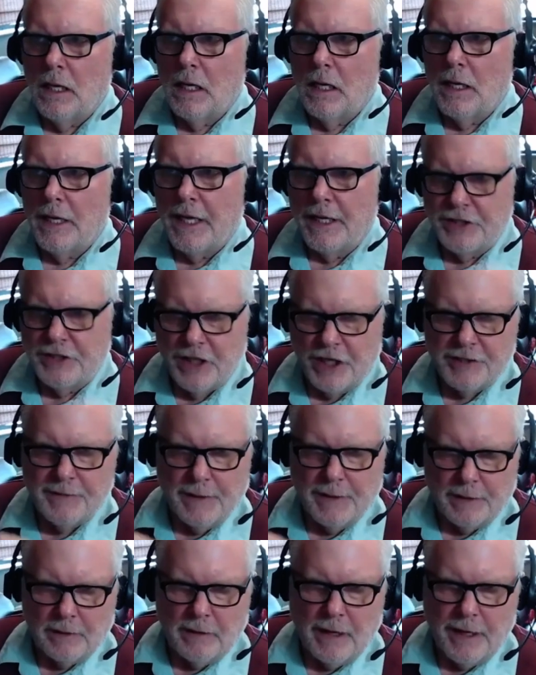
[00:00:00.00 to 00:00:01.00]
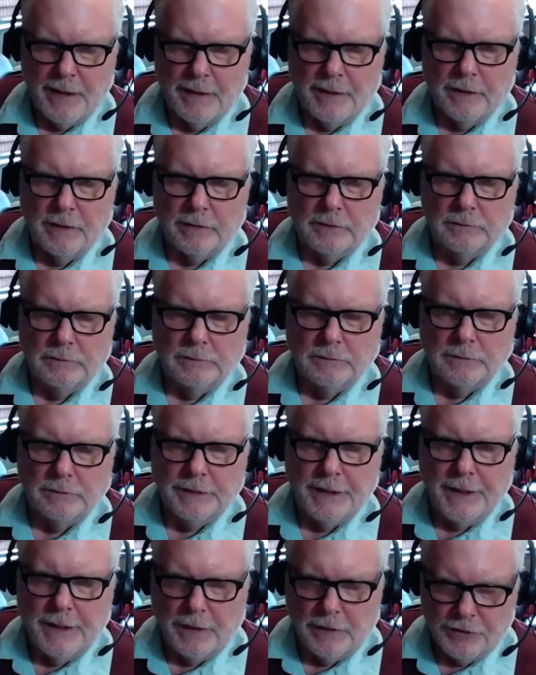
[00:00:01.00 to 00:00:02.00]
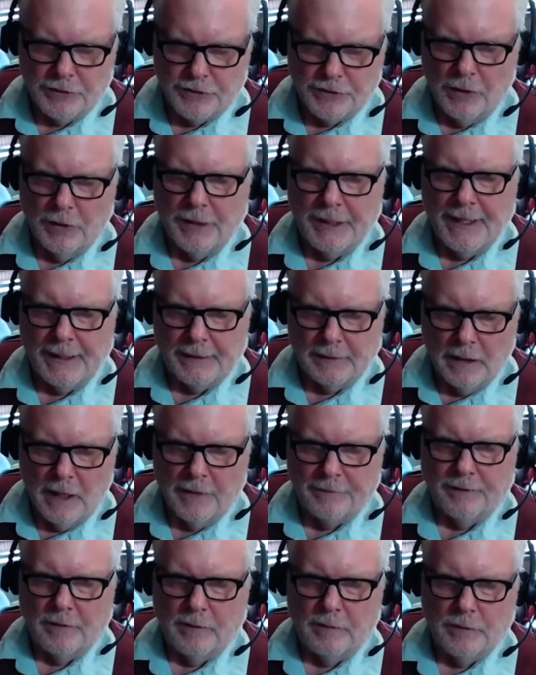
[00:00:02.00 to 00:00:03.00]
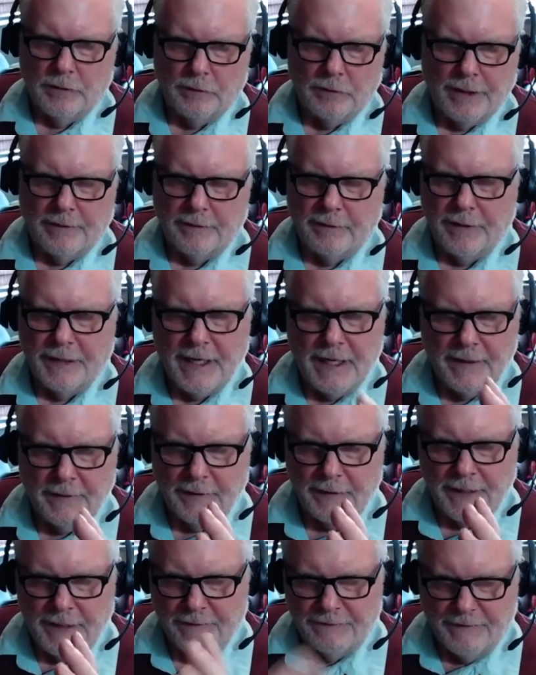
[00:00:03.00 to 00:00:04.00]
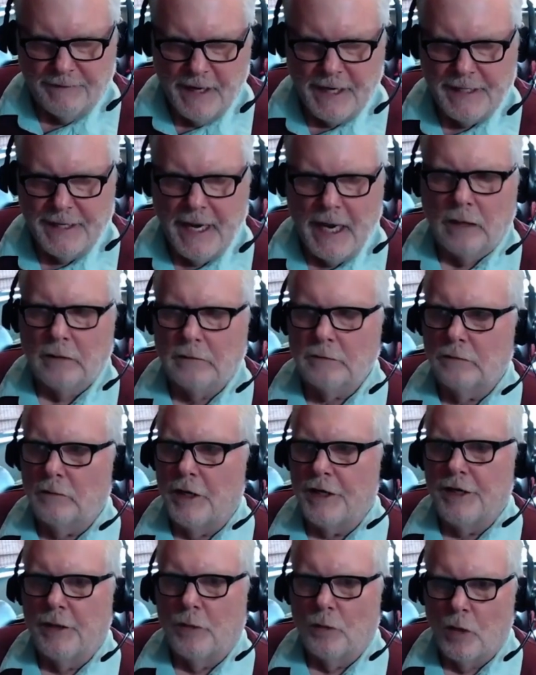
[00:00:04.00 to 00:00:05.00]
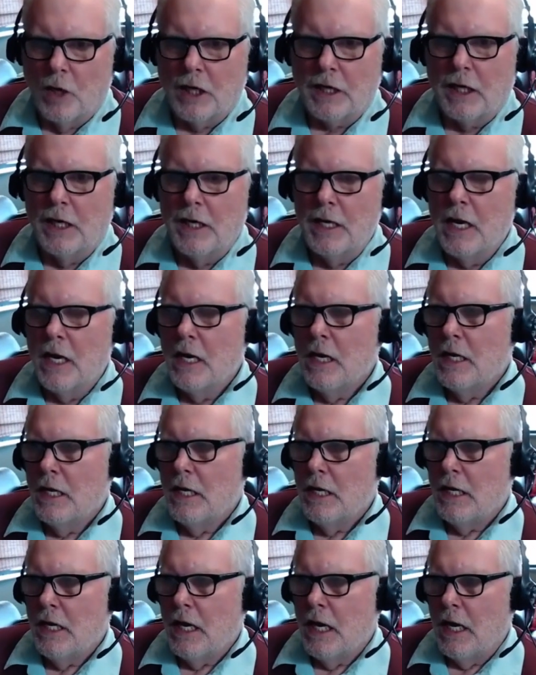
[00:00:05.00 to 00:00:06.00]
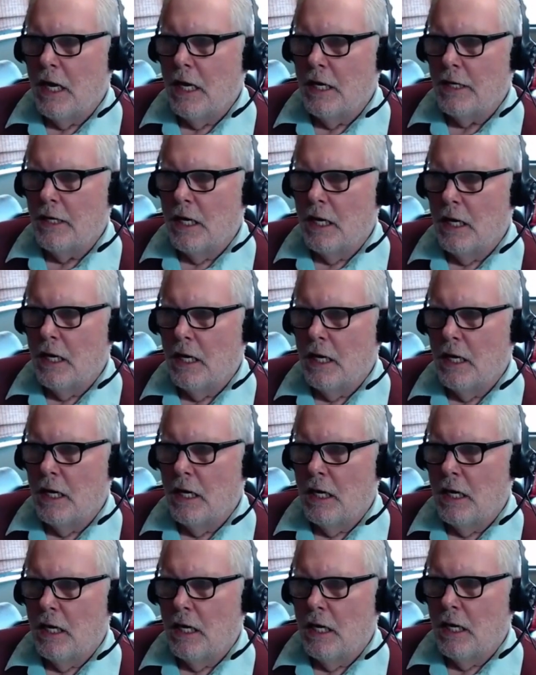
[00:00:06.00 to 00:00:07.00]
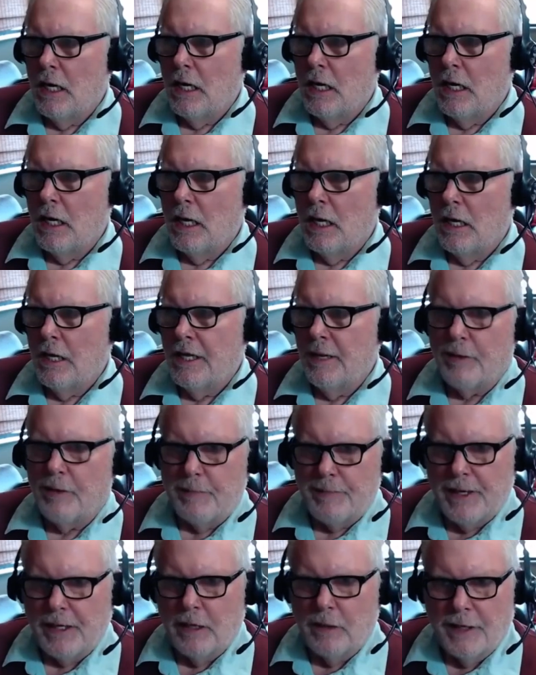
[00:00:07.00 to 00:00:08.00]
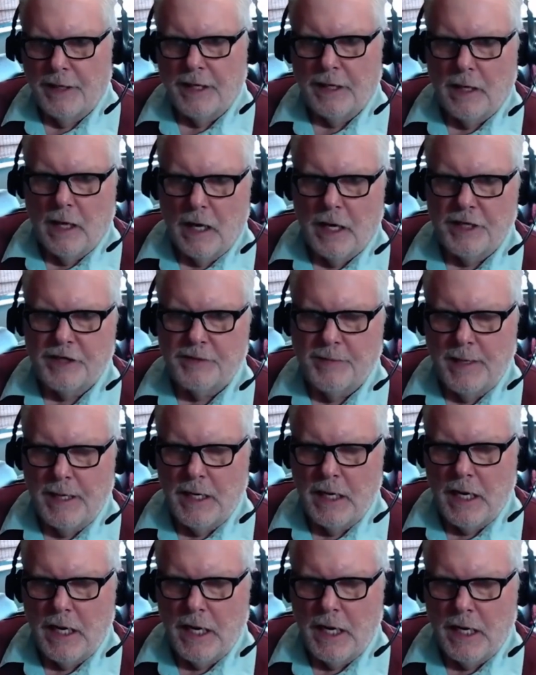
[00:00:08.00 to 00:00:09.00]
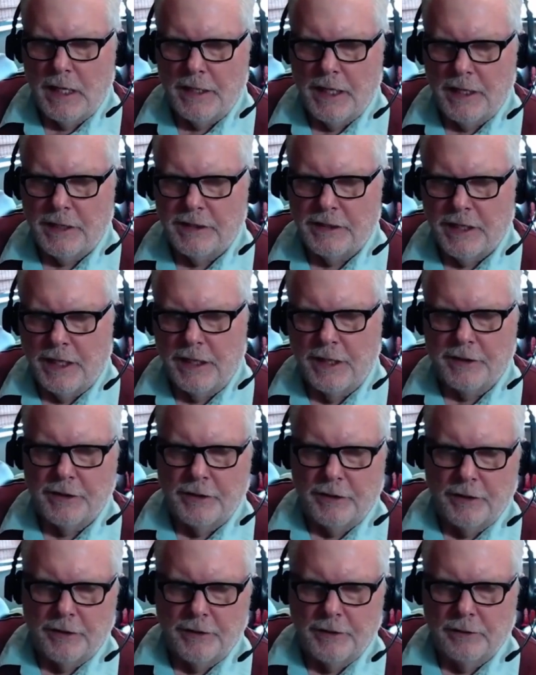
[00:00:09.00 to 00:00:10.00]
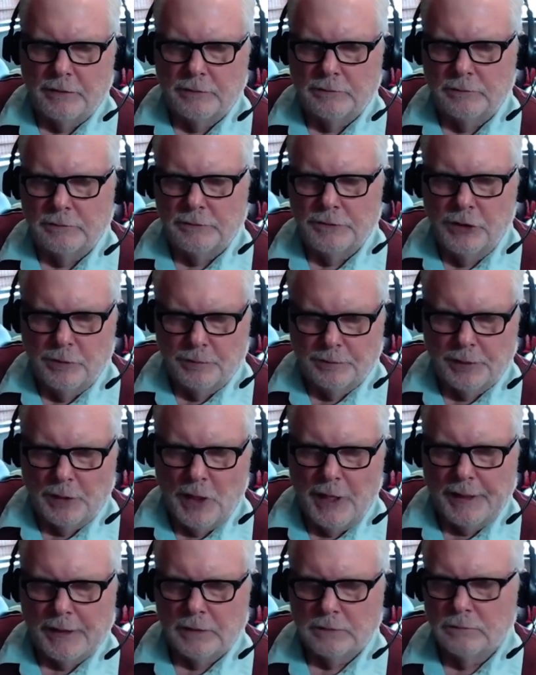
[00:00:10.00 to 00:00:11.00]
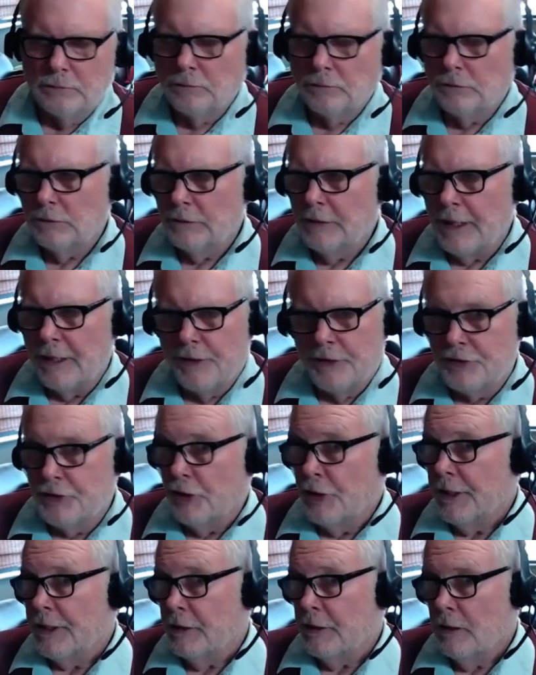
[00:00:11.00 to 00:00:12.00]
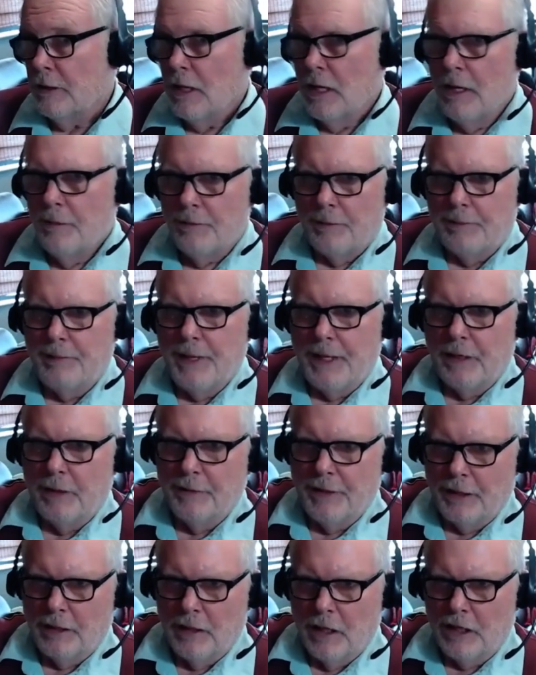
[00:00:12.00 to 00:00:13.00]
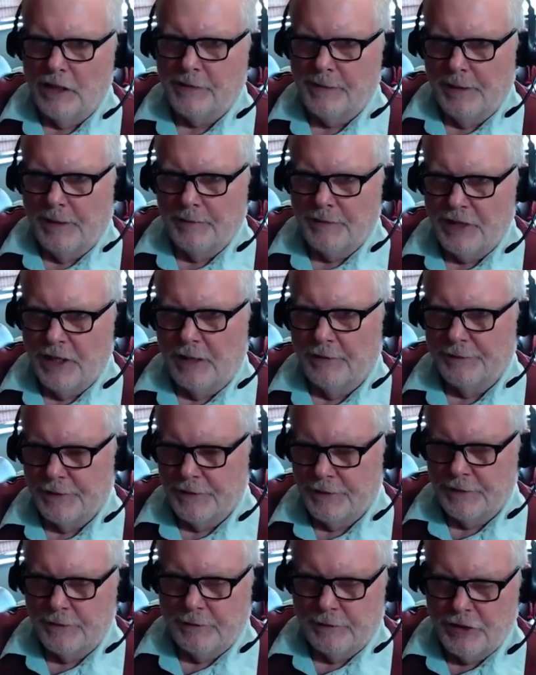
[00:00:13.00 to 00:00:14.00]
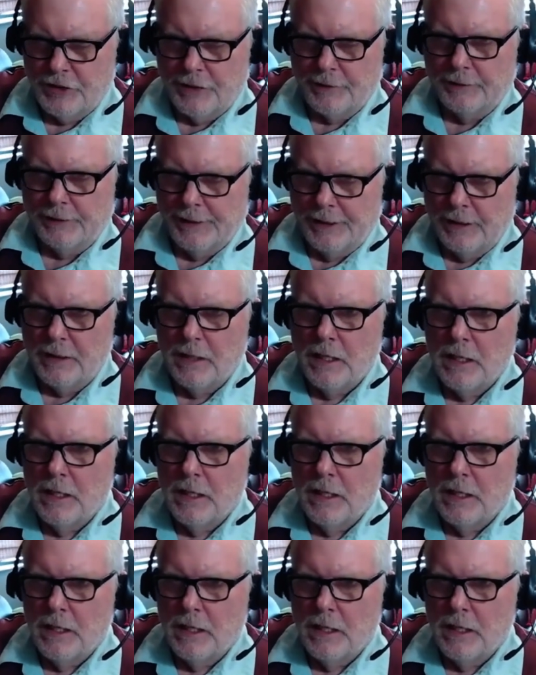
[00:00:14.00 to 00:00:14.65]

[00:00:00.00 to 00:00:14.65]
that judgment creditor in Arizona, that law firm or whatever, they find out where you're working, and they prepare a writ of garnishment and they send it to your new employer. Now, the attorney can prepare a writ of garnishment himself. It's generally in